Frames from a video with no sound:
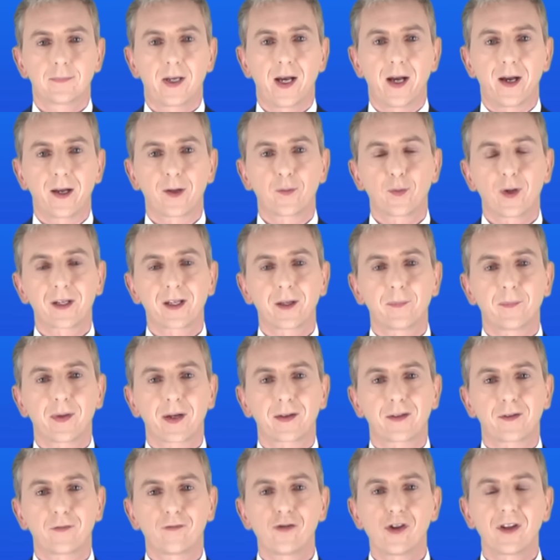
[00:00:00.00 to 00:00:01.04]
Hi and welcome
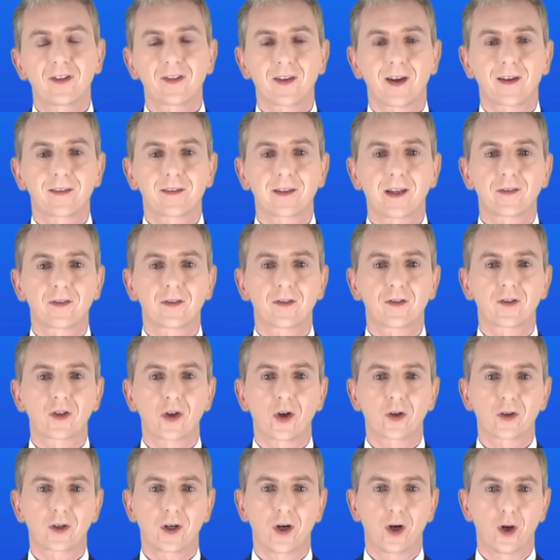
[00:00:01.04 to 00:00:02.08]
back to
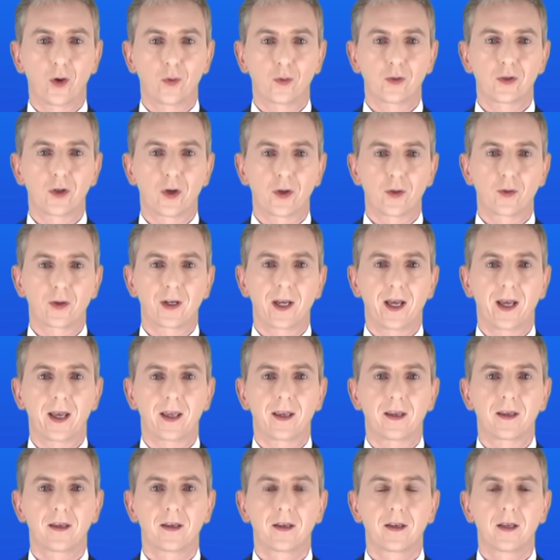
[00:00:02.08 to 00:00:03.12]

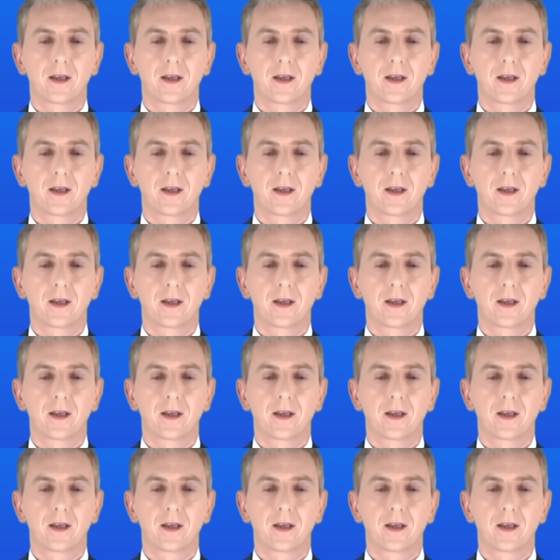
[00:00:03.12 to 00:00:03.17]
freesciencelessons.co.uk.